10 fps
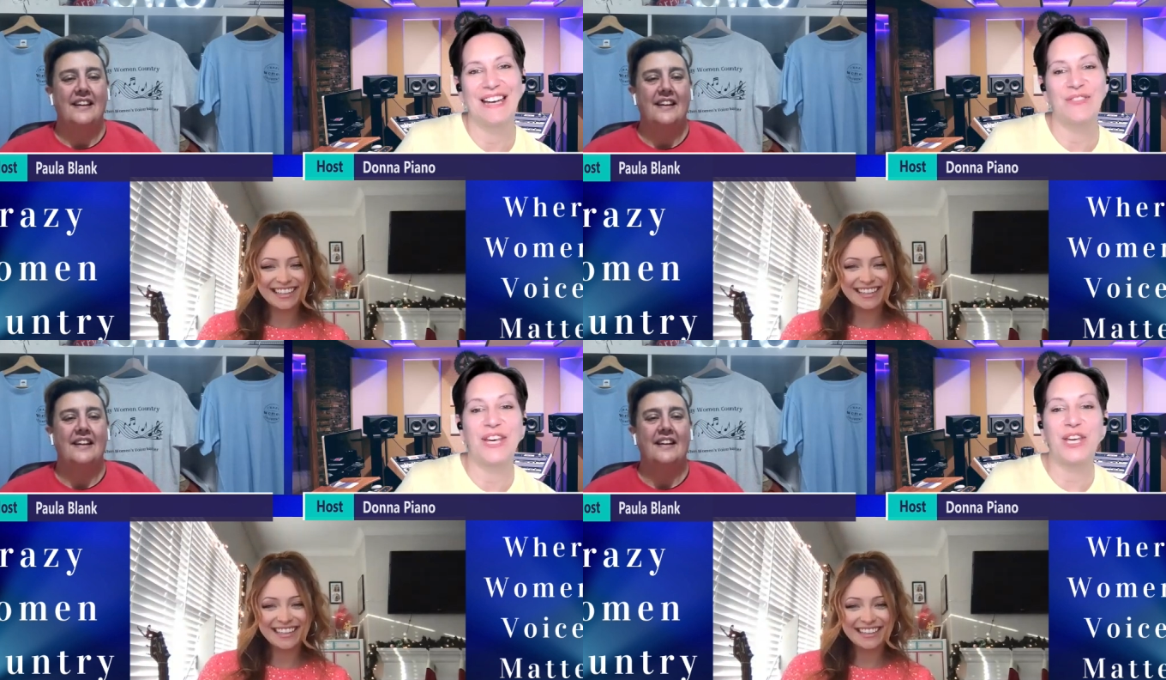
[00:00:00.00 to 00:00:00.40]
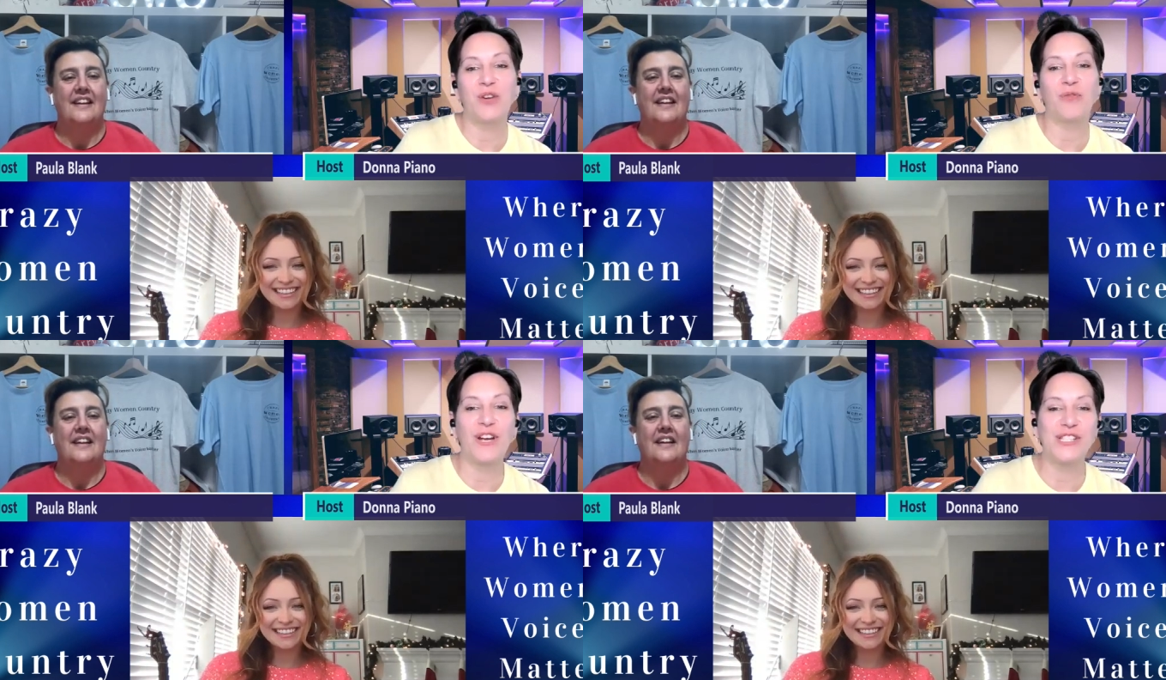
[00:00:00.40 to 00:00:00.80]
Speaker 1: And thank
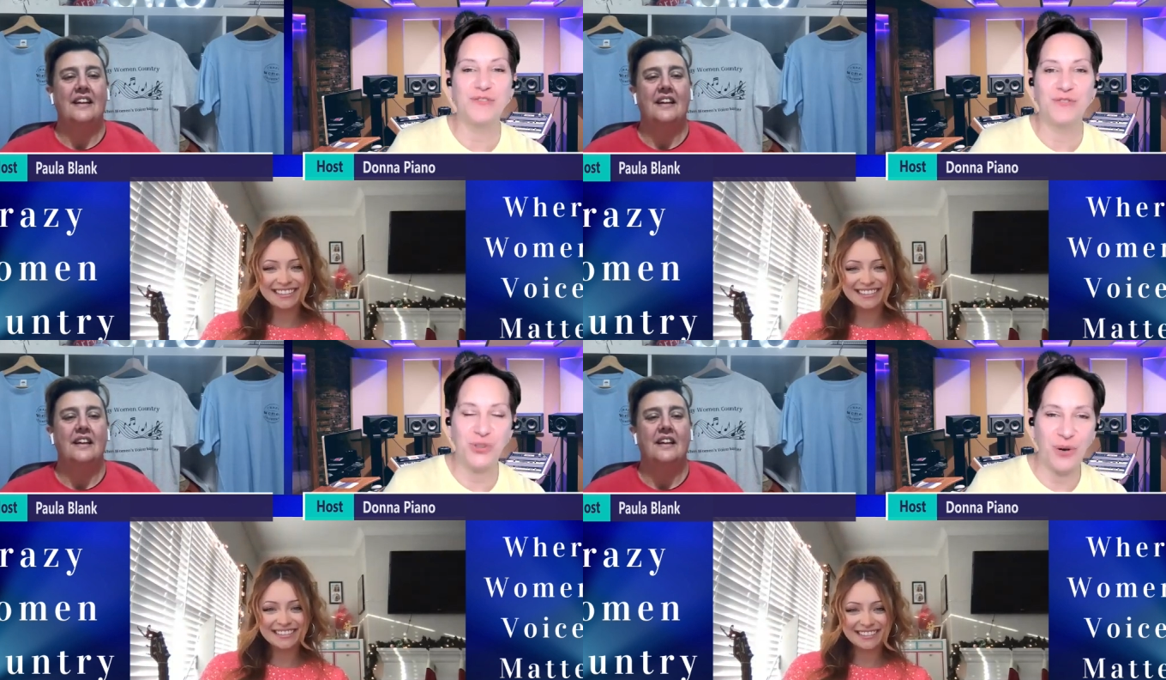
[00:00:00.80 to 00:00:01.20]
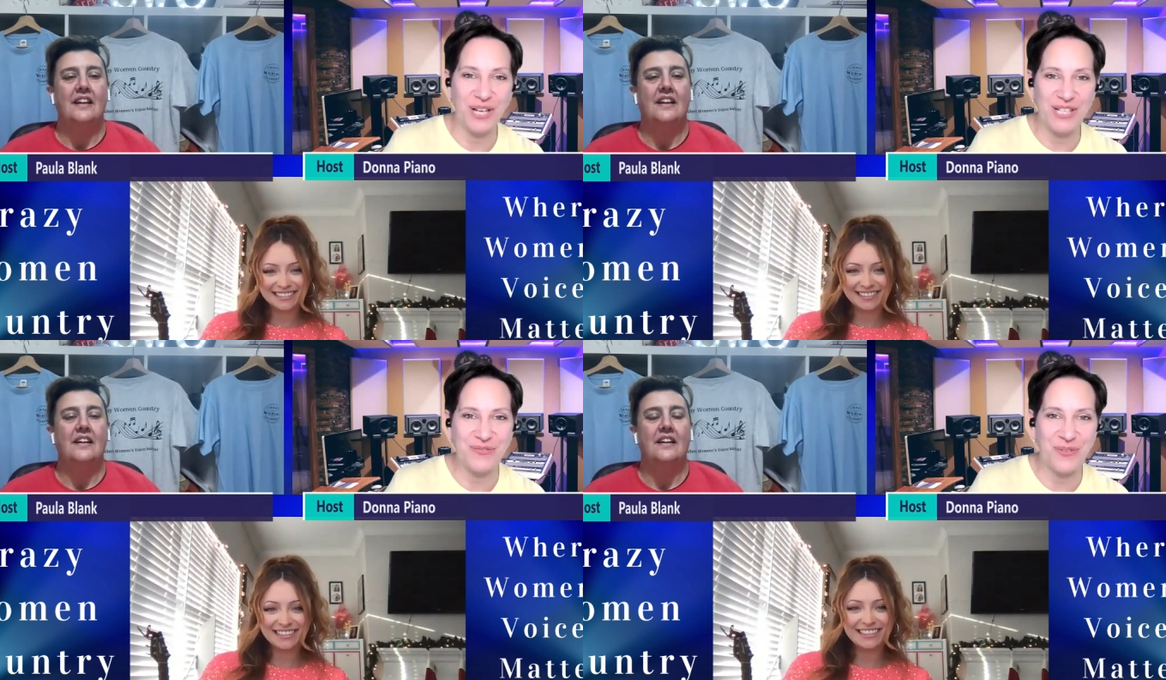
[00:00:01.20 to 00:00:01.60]
you, friends, for
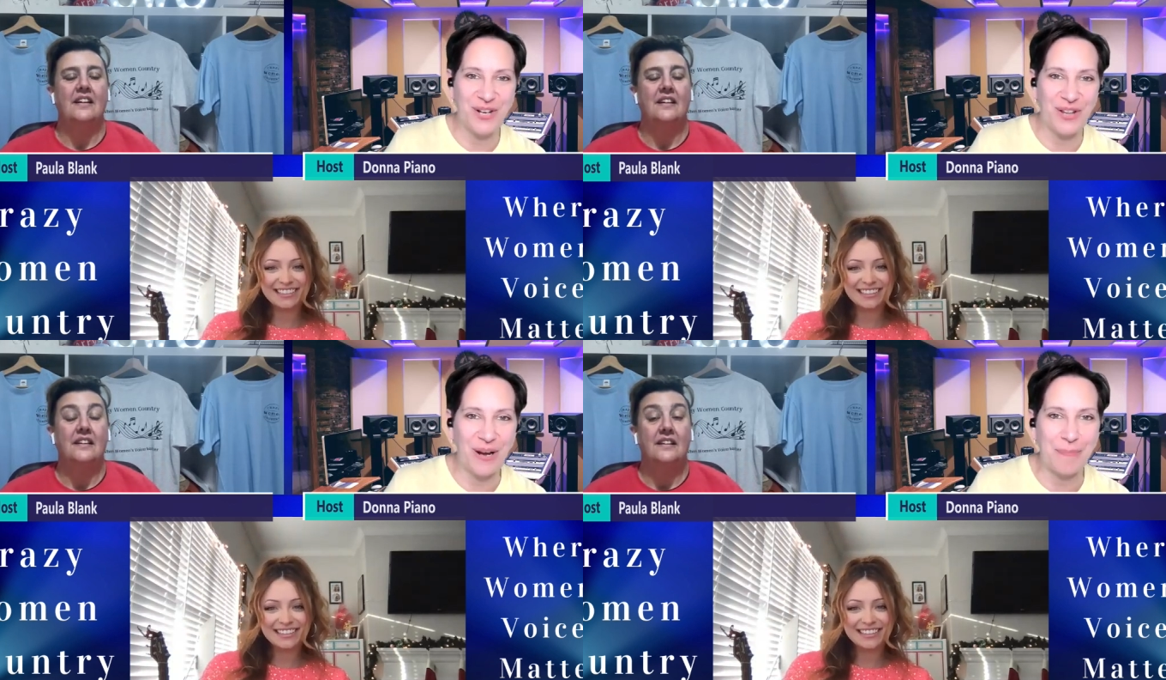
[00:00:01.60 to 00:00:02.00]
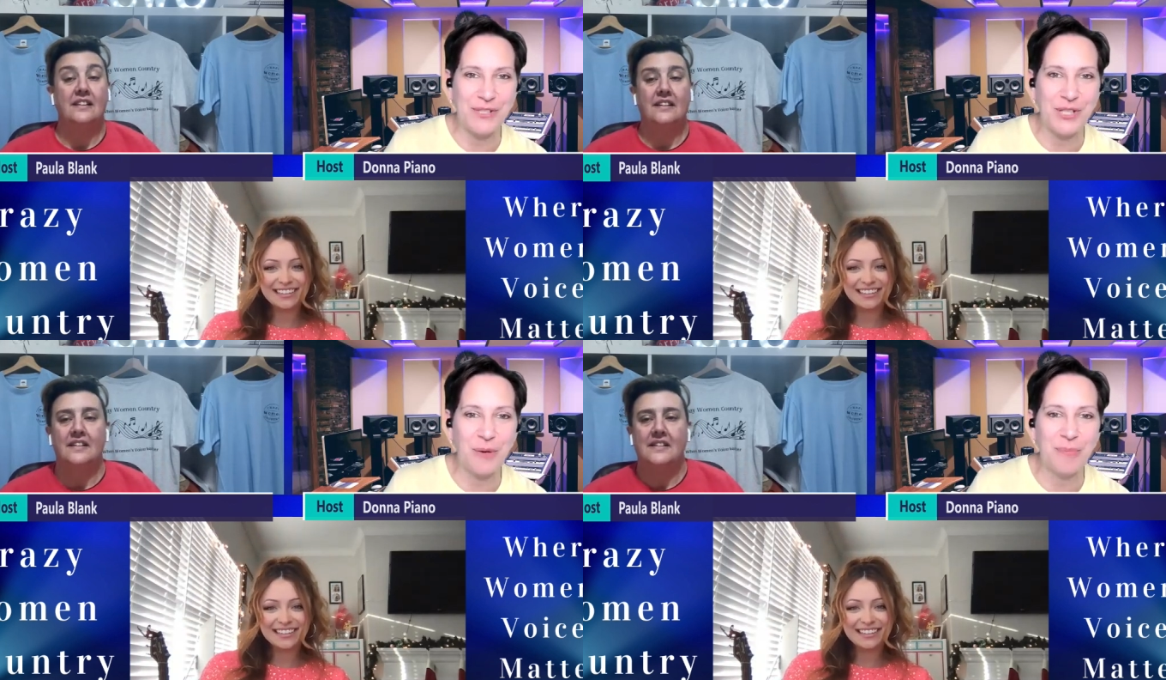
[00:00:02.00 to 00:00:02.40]
joining us for another
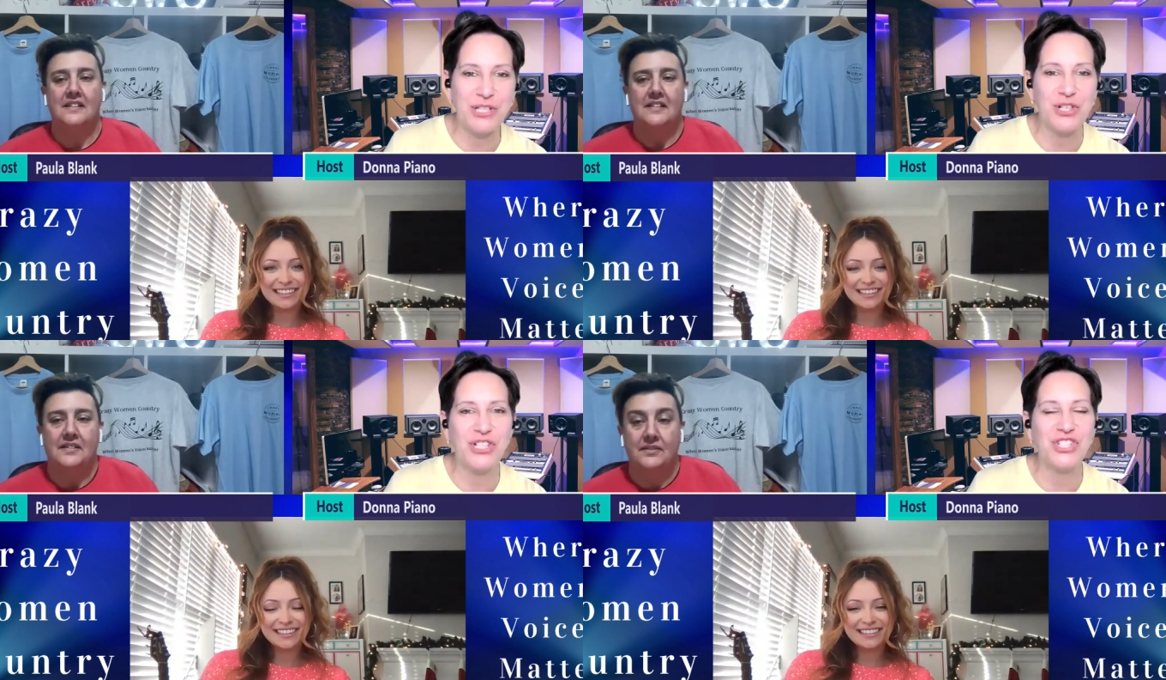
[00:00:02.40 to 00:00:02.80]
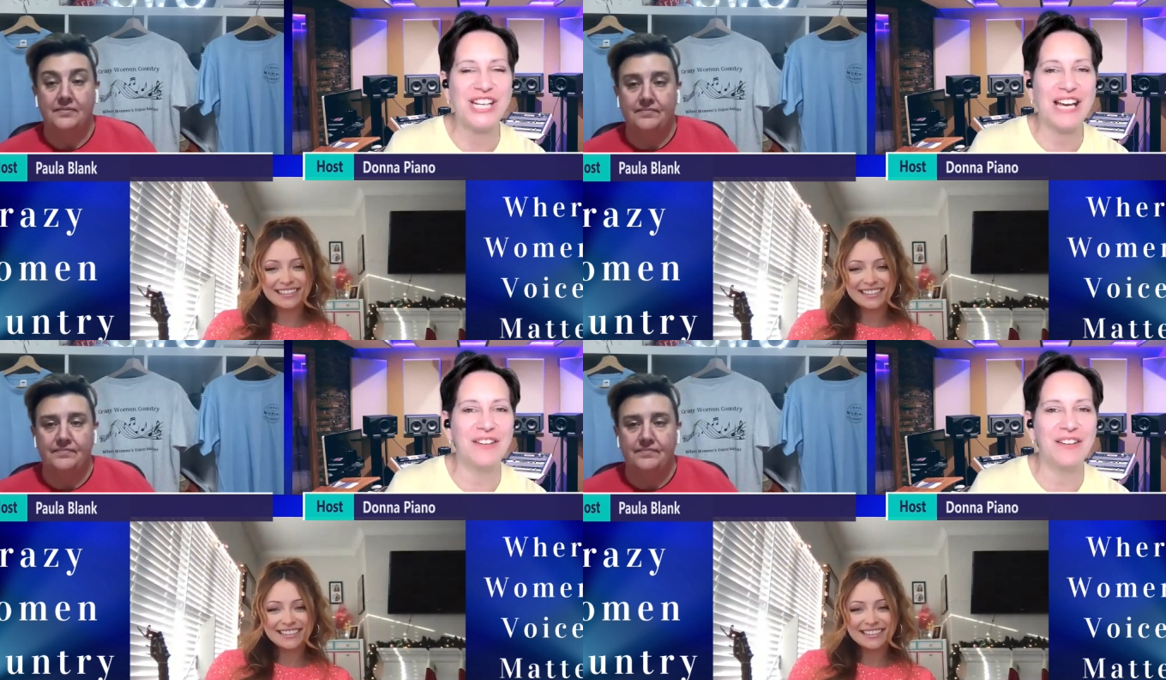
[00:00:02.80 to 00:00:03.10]
episode. Be sure to check